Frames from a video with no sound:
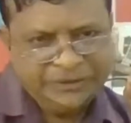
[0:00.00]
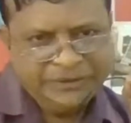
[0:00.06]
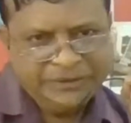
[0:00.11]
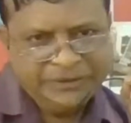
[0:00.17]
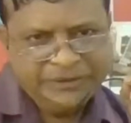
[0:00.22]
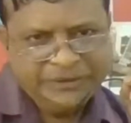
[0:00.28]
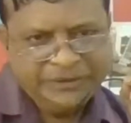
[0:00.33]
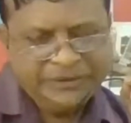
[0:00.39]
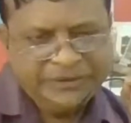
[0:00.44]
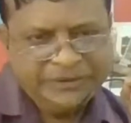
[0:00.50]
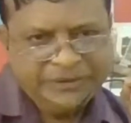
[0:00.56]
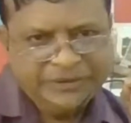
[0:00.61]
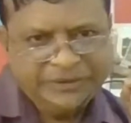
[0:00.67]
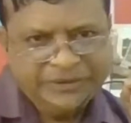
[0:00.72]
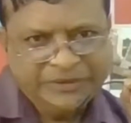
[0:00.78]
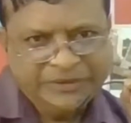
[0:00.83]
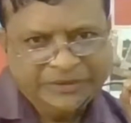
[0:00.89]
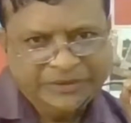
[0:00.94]

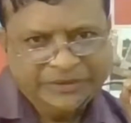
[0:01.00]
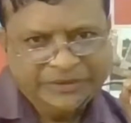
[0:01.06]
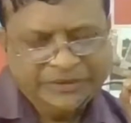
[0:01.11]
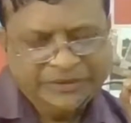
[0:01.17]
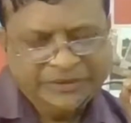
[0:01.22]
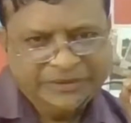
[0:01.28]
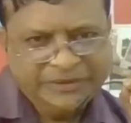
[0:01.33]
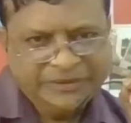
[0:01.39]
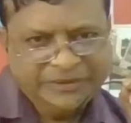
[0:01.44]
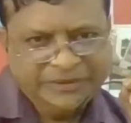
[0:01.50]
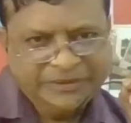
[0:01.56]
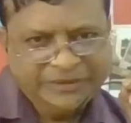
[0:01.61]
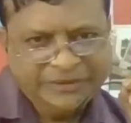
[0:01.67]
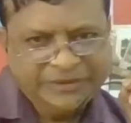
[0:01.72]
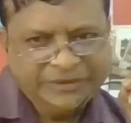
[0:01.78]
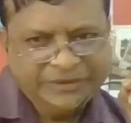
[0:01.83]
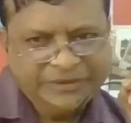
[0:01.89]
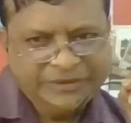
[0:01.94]

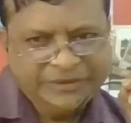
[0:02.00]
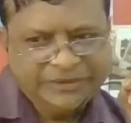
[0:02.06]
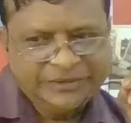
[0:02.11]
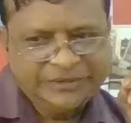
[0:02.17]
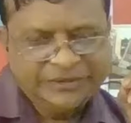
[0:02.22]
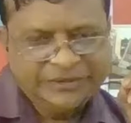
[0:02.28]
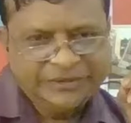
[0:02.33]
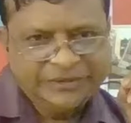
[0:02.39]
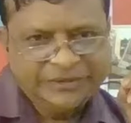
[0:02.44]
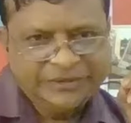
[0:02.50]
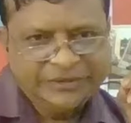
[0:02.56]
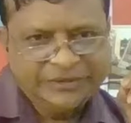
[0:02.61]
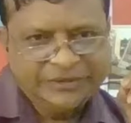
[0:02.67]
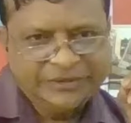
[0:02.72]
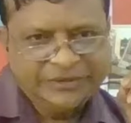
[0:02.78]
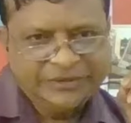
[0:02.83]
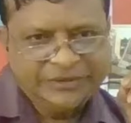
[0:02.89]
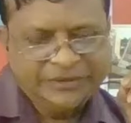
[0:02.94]

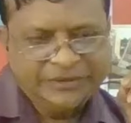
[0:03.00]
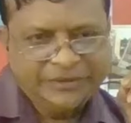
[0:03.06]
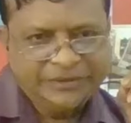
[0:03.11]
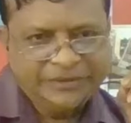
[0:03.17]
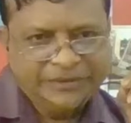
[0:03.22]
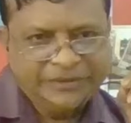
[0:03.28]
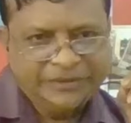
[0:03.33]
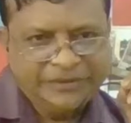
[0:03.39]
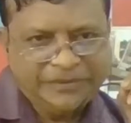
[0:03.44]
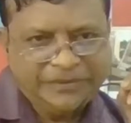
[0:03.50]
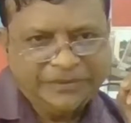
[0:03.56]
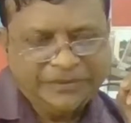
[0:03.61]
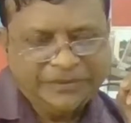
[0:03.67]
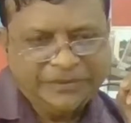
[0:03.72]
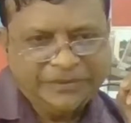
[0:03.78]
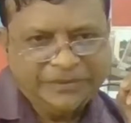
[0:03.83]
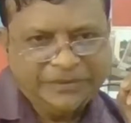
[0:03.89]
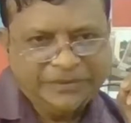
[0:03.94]

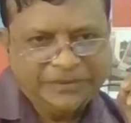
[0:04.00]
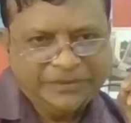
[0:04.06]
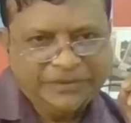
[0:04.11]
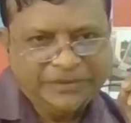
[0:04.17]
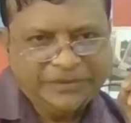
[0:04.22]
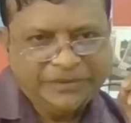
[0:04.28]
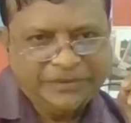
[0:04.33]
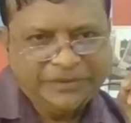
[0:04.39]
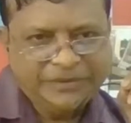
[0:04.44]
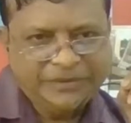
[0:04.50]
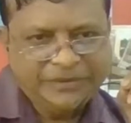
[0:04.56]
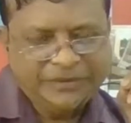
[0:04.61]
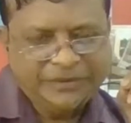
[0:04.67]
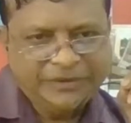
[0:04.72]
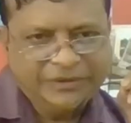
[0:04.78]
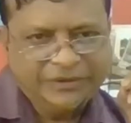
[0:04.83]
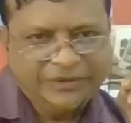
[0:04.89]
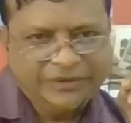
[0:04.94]

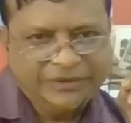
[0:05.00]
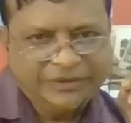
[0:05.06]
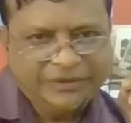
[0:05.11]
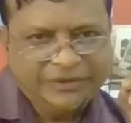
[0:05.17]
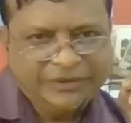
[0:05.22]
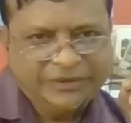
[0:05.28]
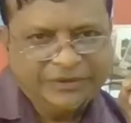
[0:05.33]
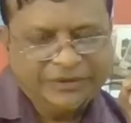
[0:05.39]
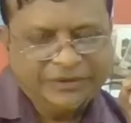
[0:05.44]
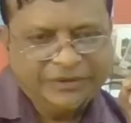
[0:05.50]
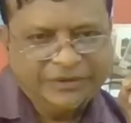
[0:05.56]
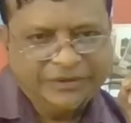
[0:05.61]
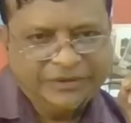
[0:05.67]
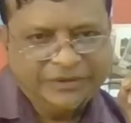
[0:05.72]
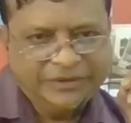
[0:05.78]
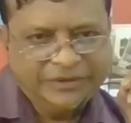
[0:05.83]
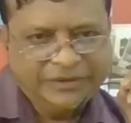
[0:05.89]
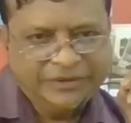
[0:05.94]

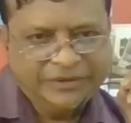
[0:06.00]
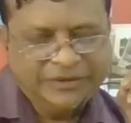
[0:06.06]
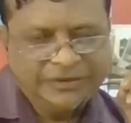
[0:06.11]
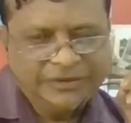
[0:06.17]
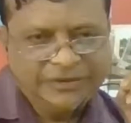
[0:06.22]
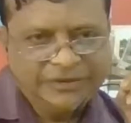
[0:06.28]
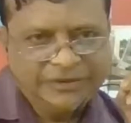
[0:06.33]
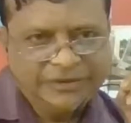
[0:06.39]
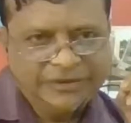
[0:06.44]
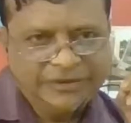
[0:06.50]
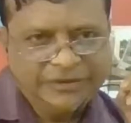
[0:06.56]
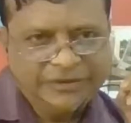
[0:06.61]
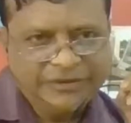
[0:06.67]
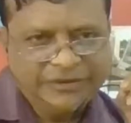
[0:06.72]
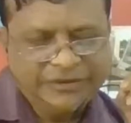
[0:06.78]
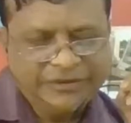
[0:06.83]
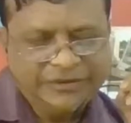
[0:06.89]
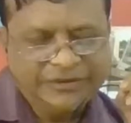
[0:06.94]

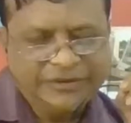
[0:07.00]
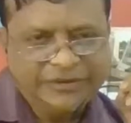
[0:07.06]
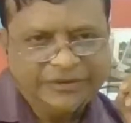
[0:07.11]
(no one is talking)